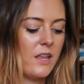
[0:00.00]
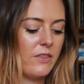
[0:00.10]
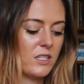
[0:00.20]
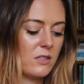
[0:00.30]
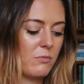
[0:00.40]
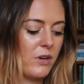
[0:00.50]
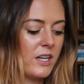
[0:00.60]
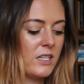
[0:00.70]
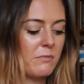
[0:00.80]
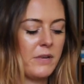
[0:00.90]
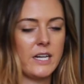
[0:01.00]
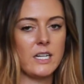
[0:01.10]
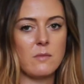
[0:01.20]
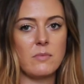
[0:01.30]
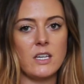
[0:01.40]
this brand
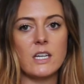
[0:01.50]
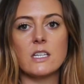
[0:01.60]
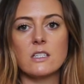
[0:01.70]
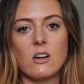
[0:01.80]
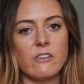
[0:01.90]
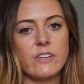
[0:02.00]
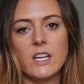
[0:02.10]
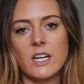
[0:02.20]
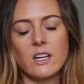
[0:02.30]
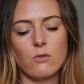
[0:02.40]
Mad Hippie is all vegan